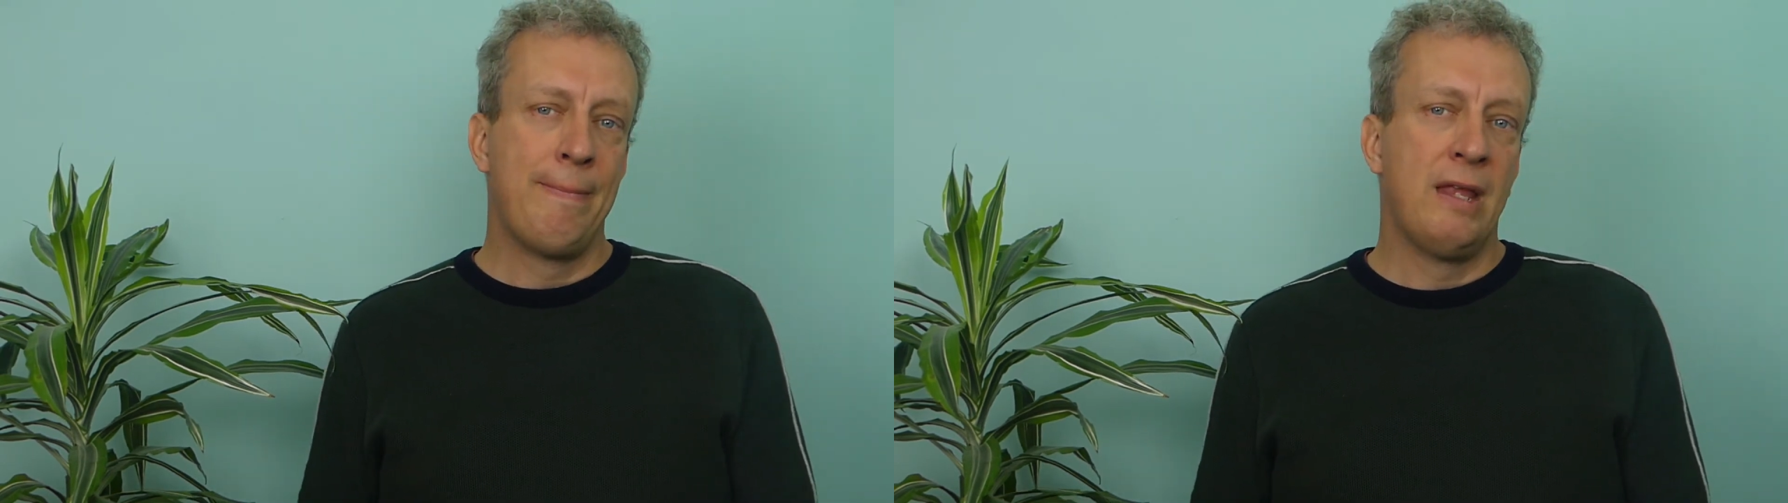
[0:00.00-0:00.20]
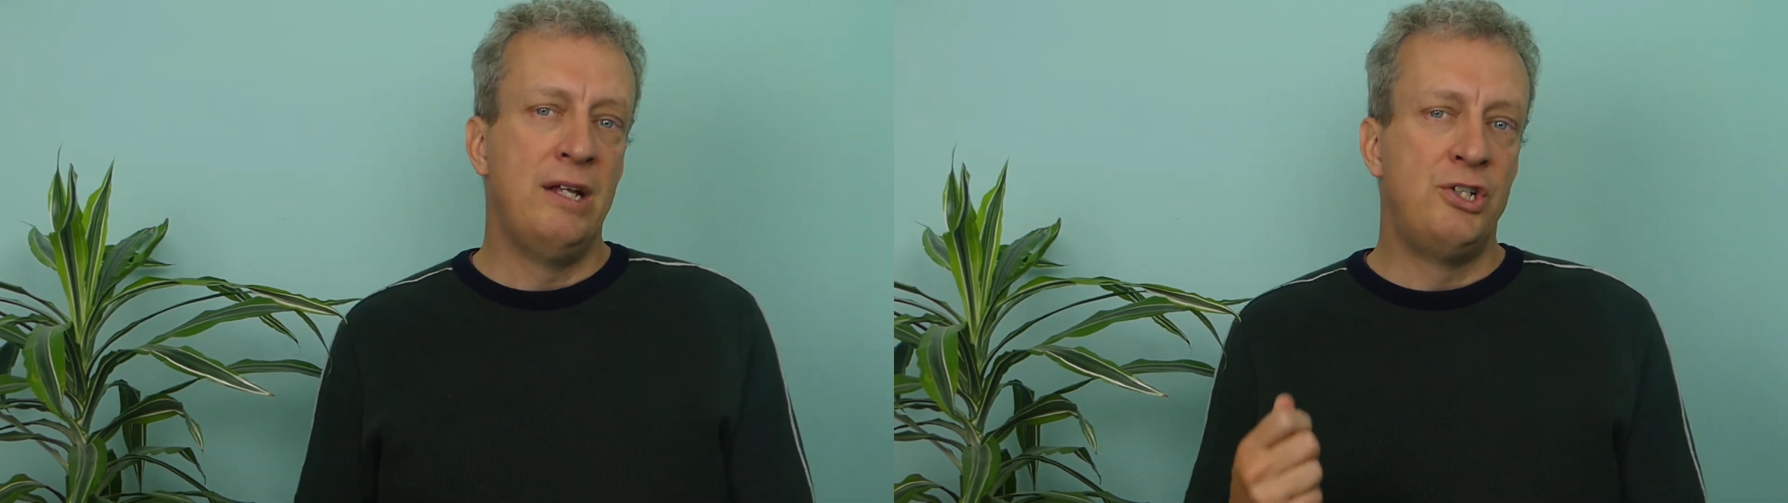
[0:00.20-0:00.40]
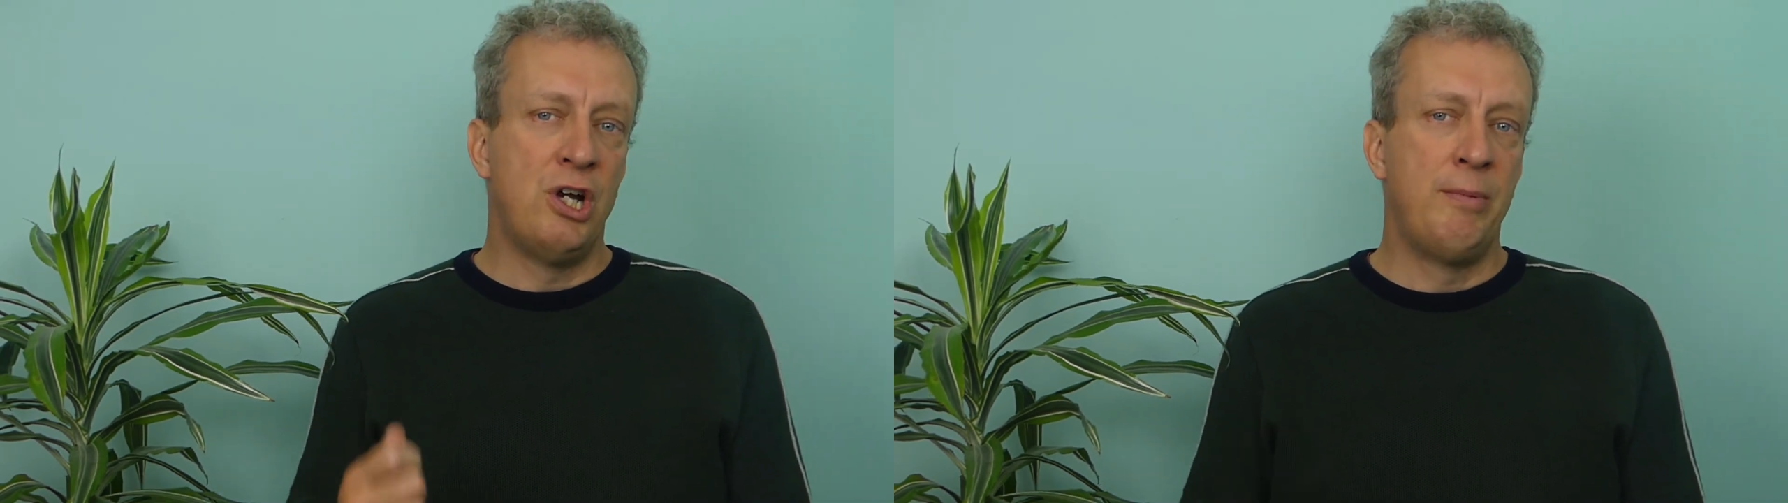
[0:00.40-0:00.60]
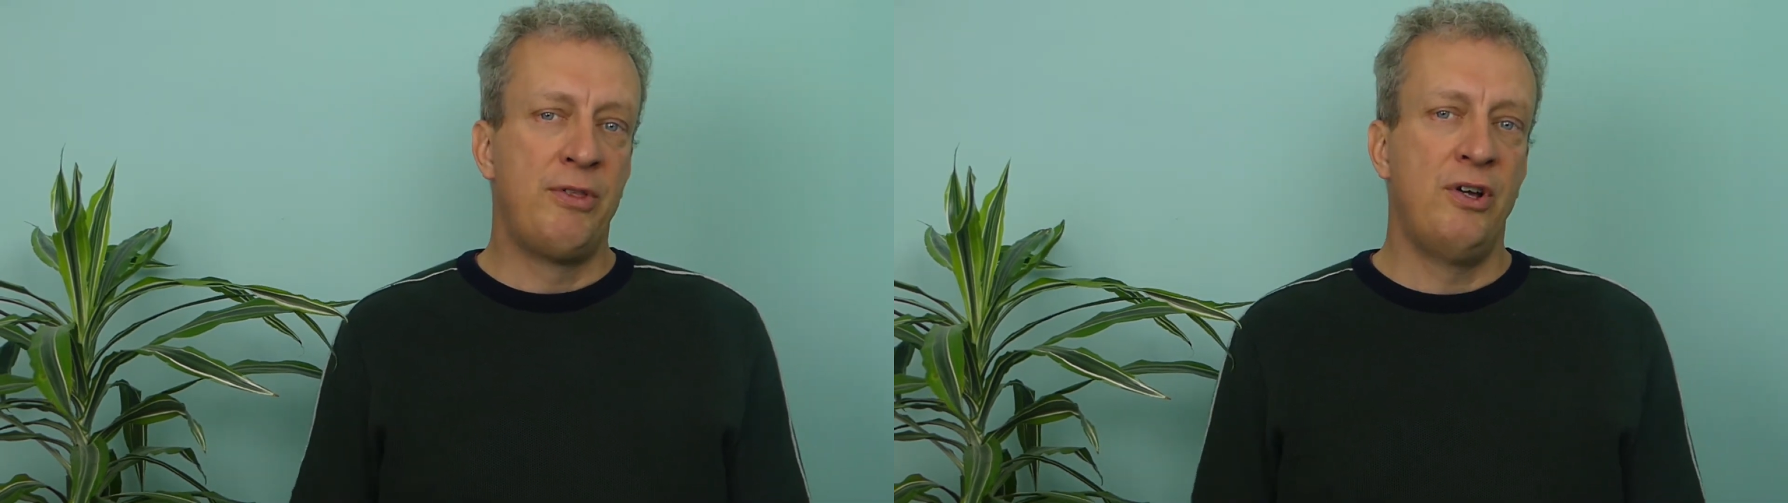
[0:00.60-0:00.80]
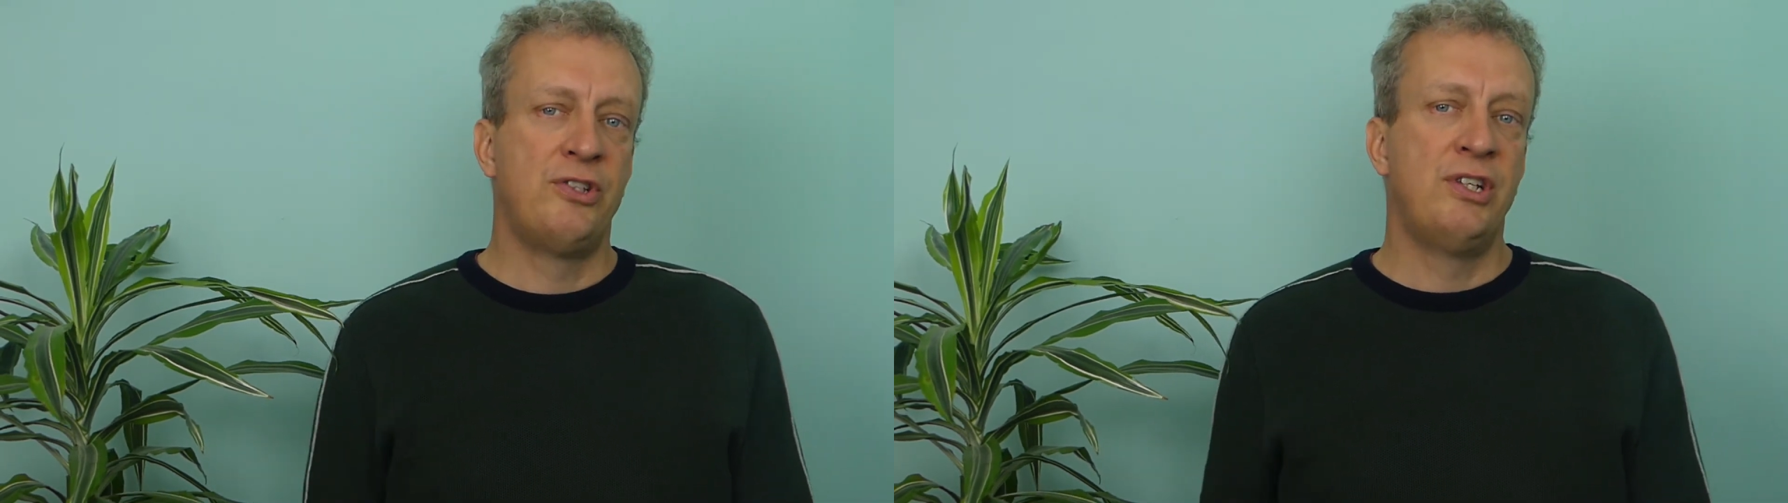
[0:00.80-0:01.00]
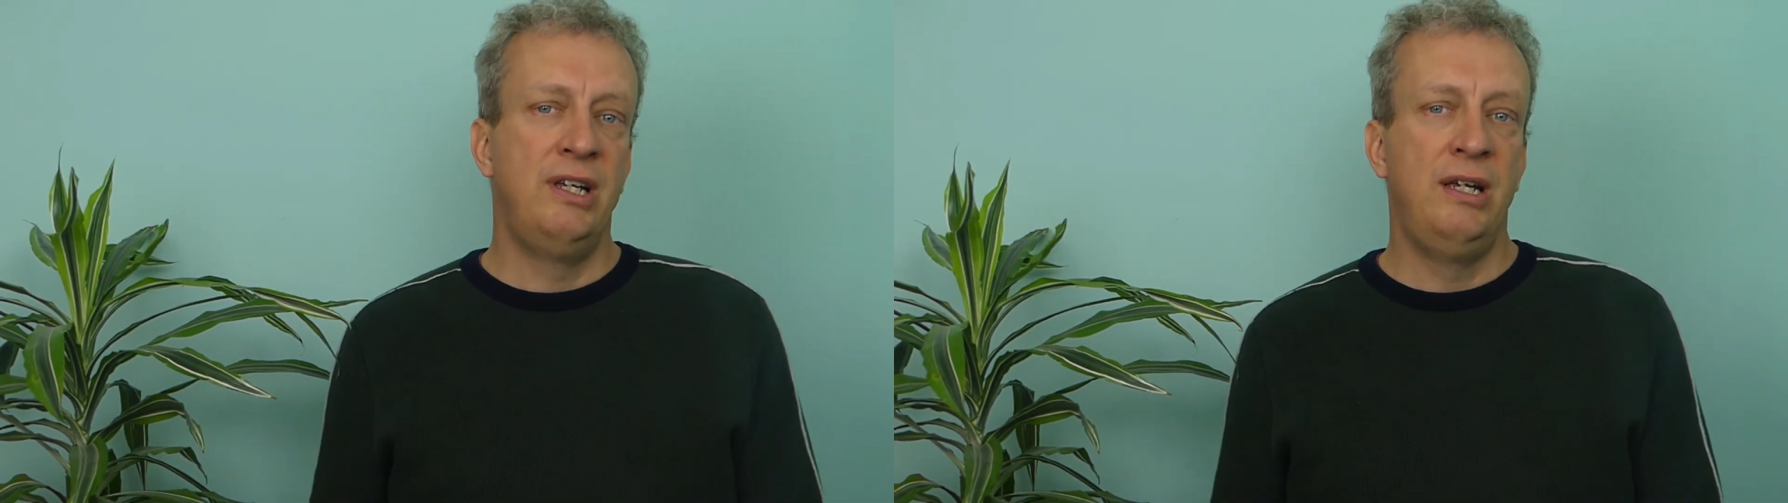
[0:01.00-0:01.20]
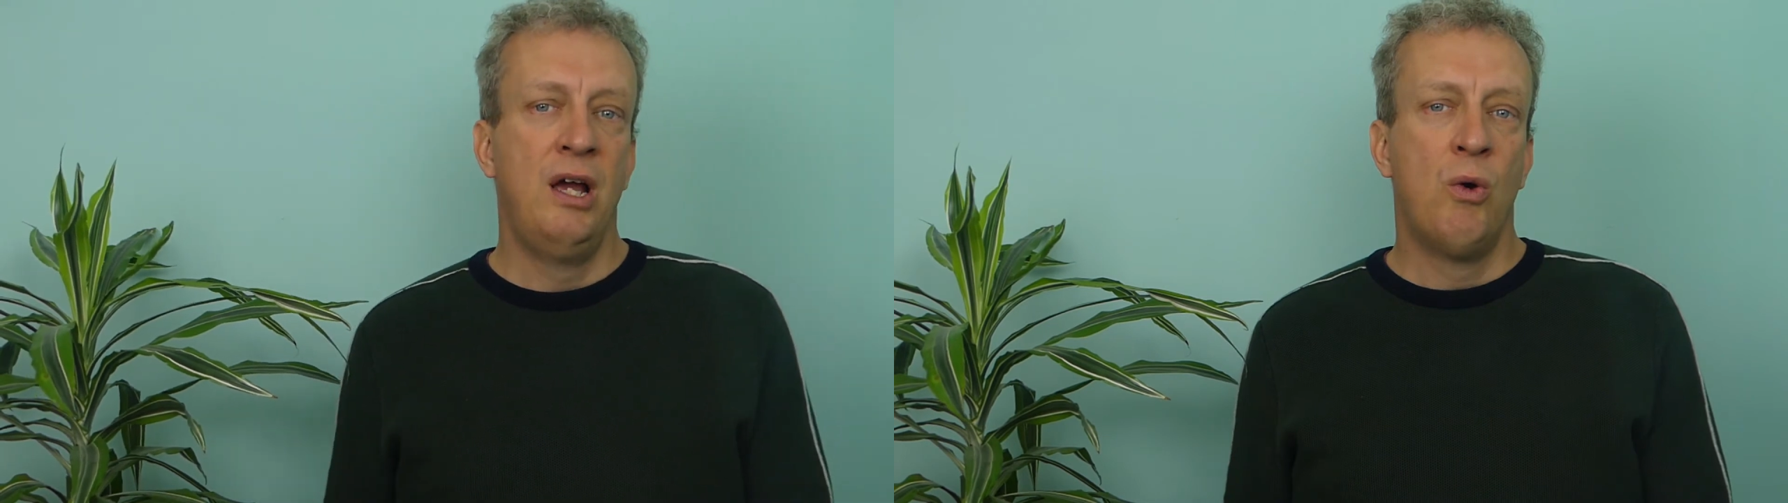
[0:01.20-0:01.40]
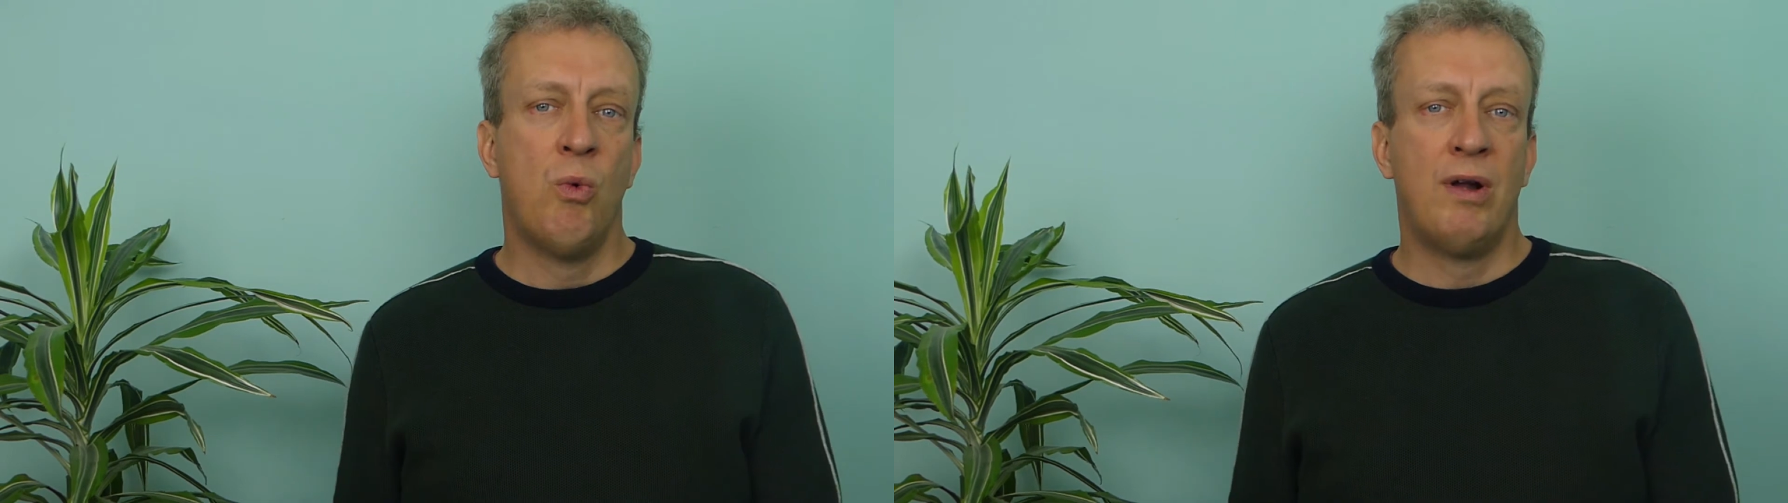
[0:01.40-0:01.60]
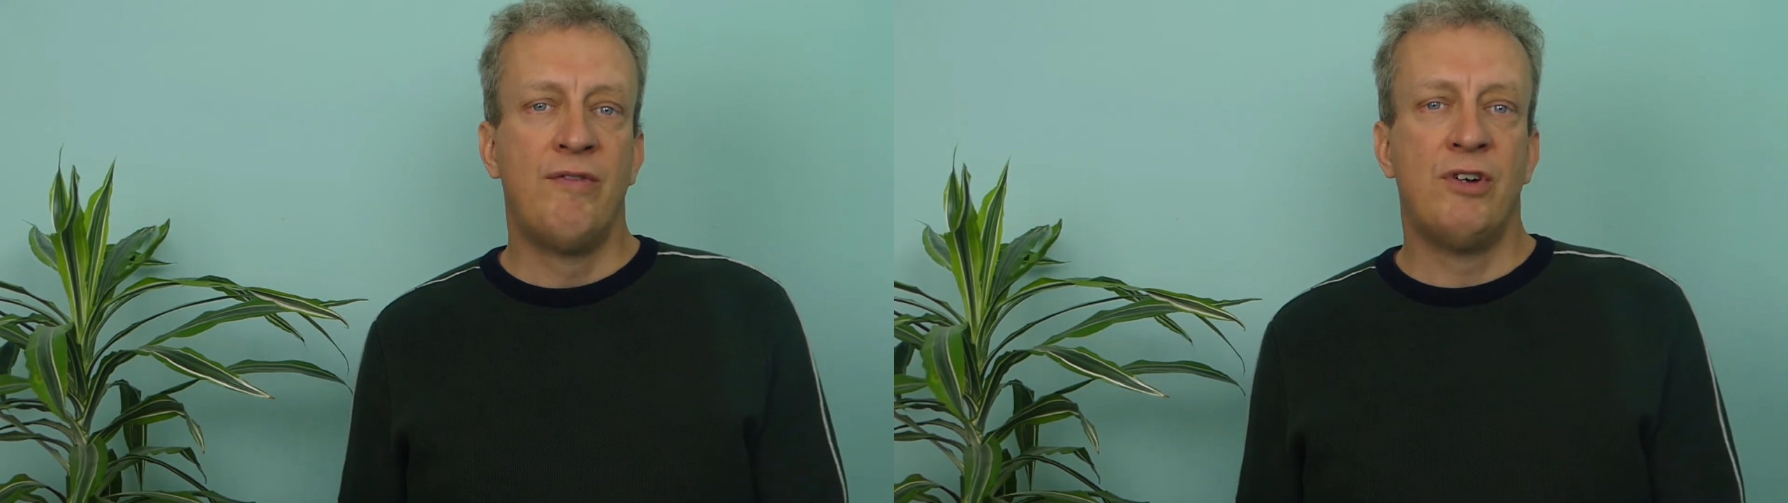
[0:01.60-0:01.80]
in Job 31,